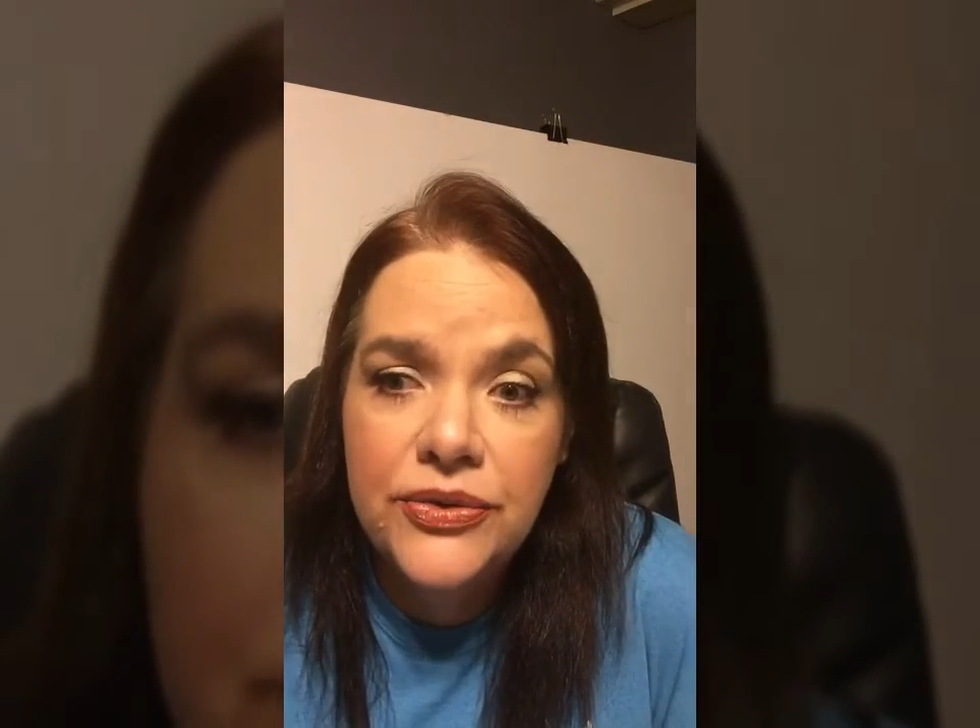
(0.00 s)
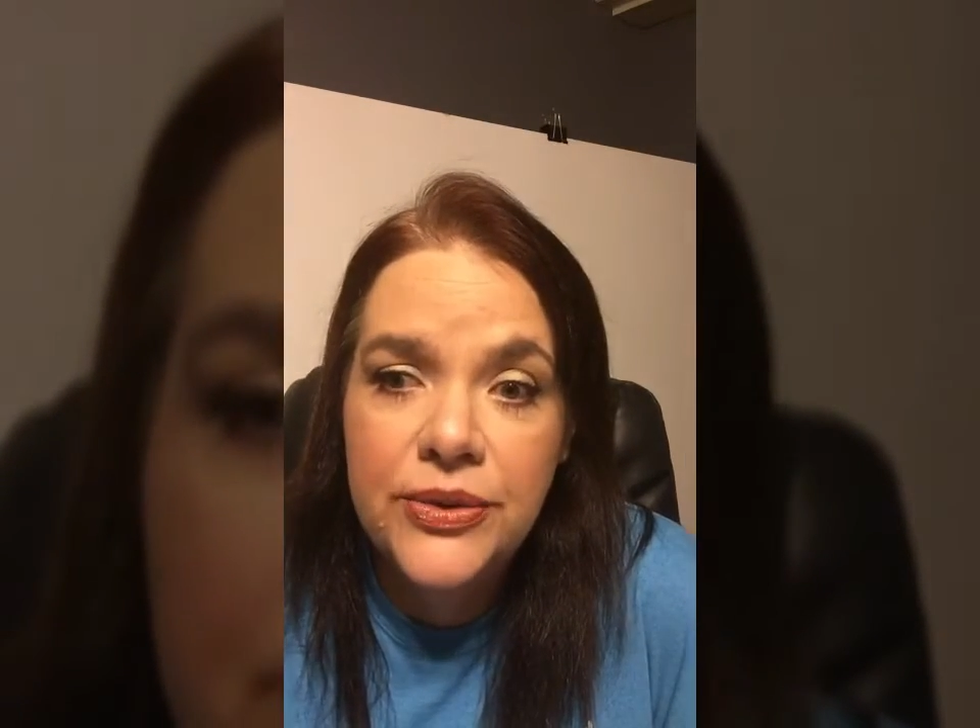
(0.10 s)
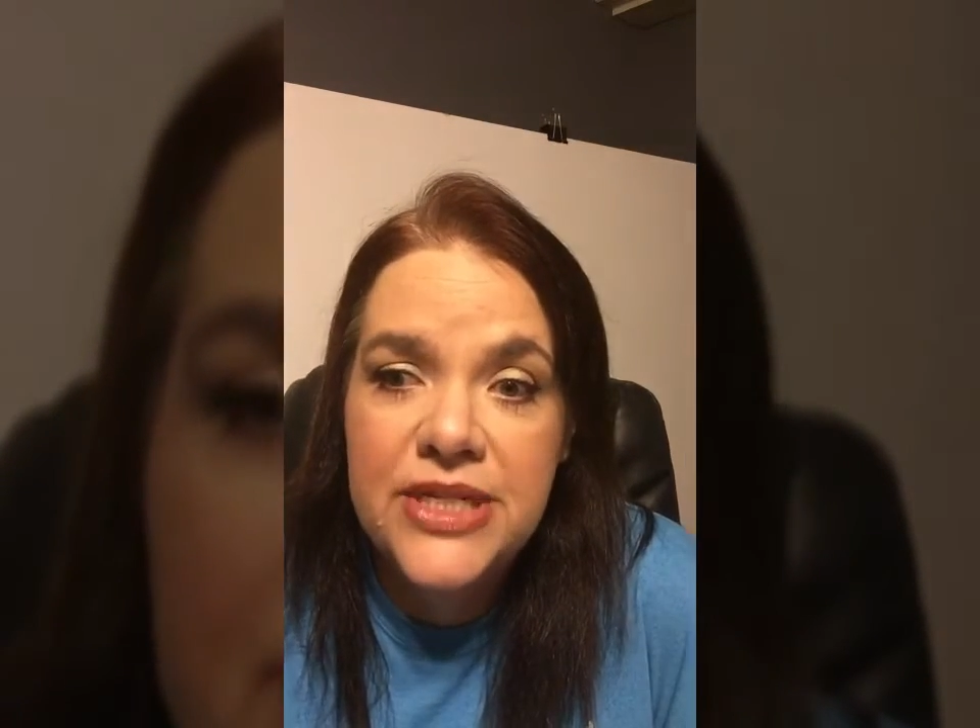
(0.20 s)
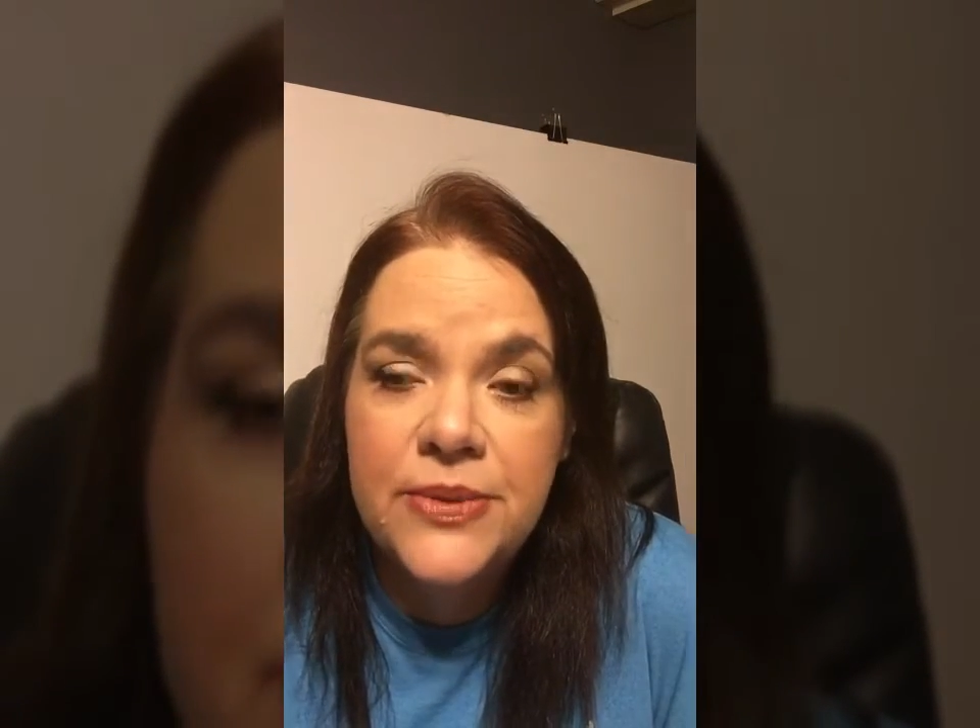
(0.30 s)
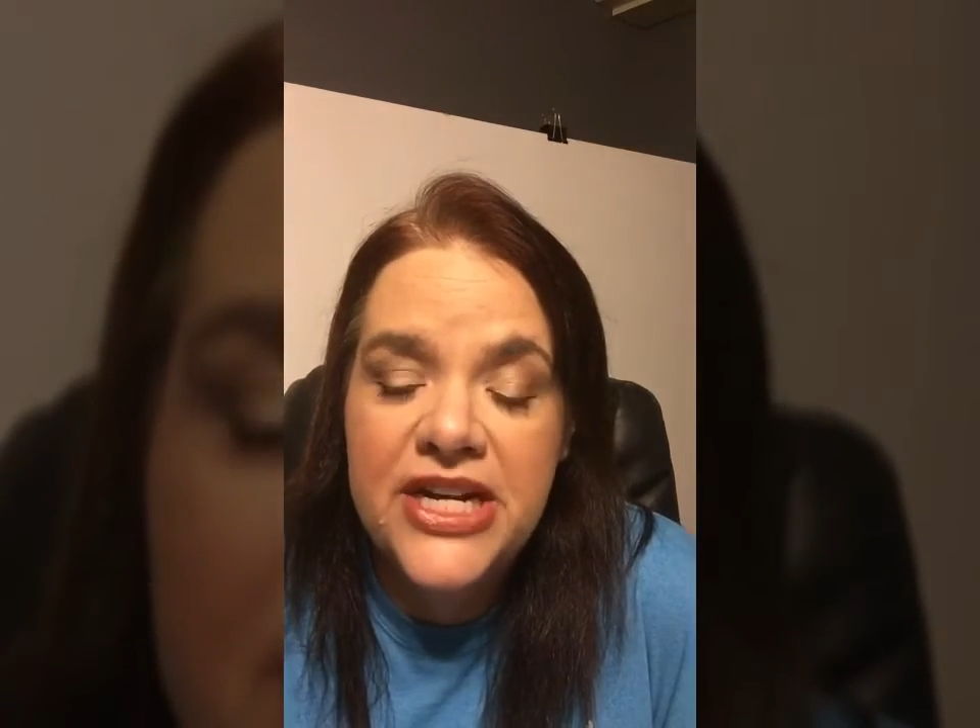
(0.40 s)

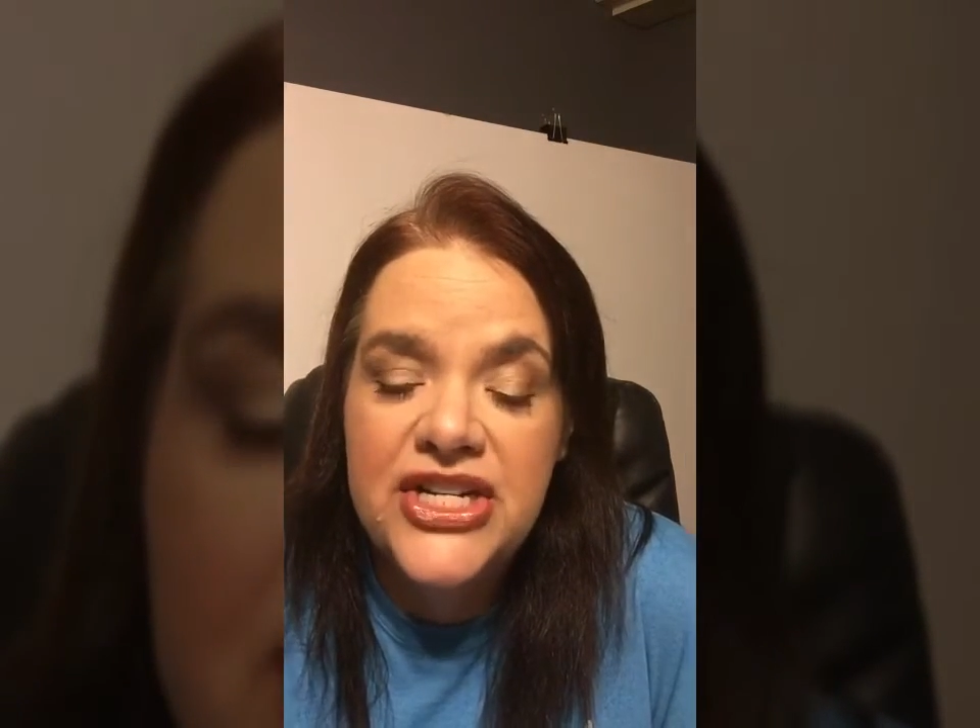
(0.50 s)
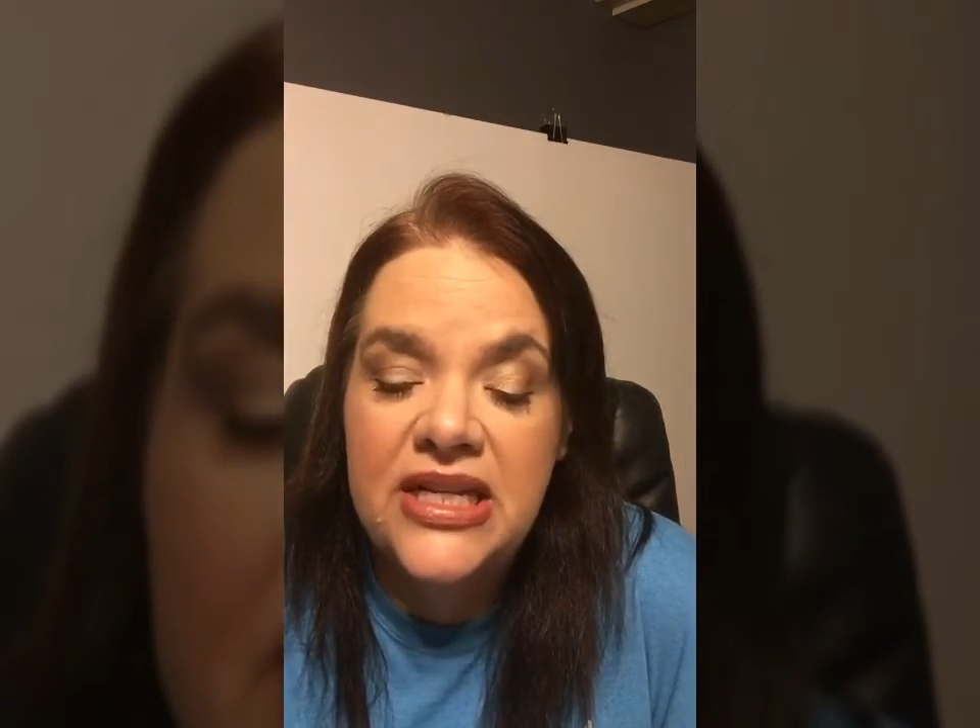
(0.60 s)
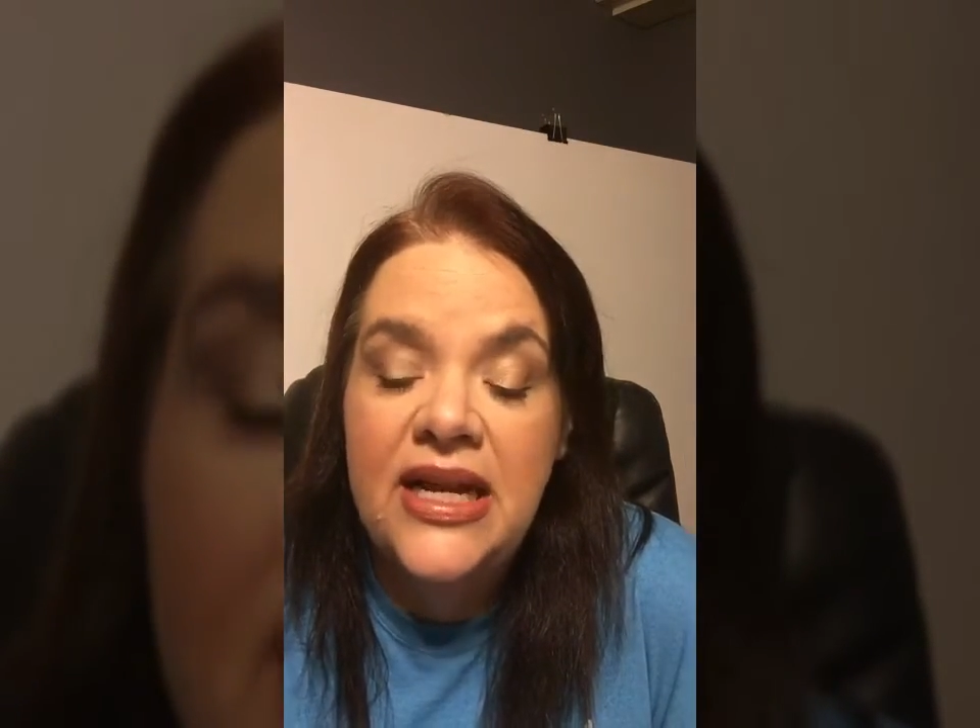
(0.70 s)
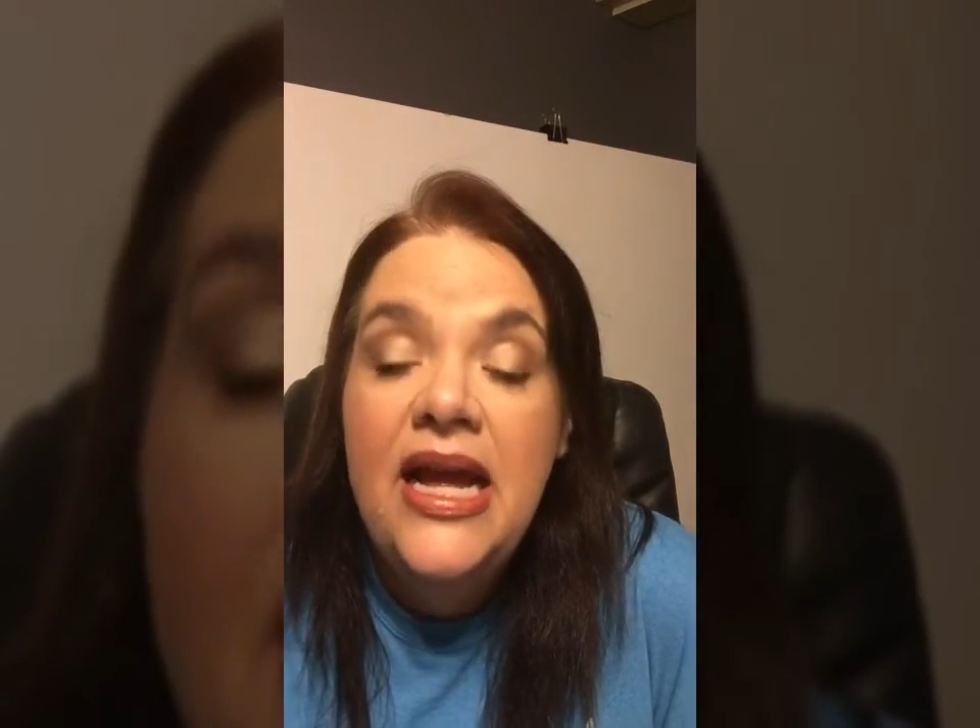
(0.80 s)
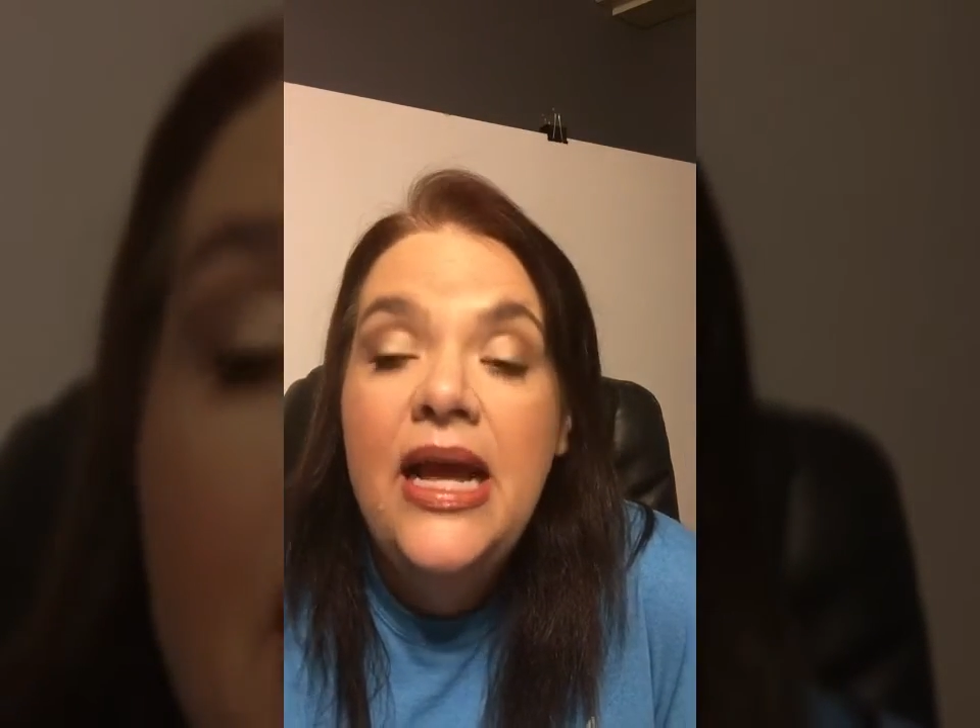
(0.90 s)
through a
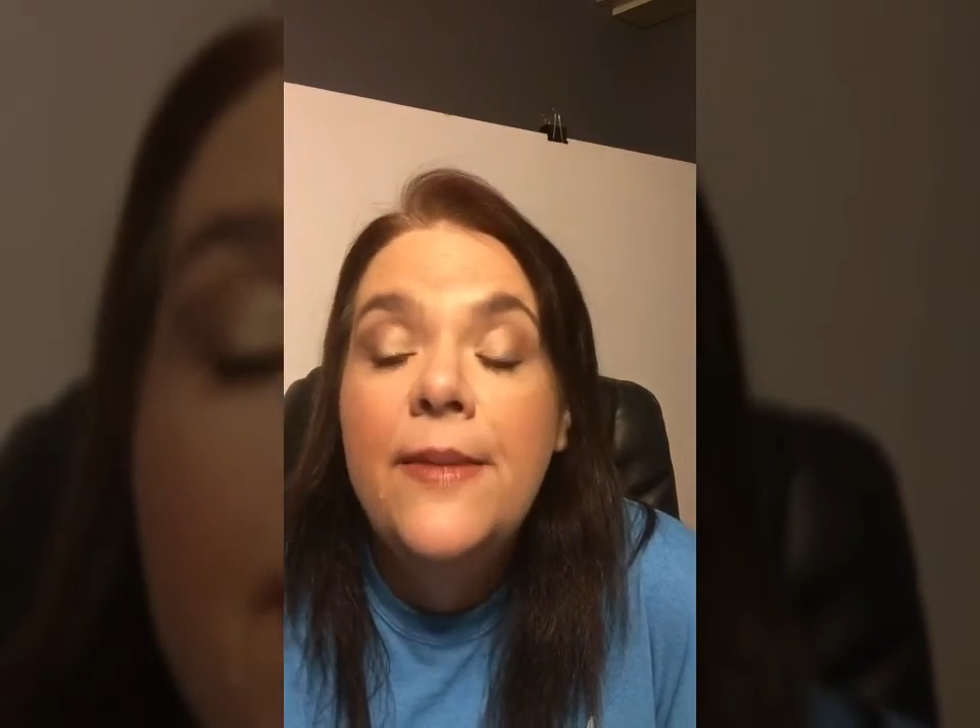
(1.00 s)
depression,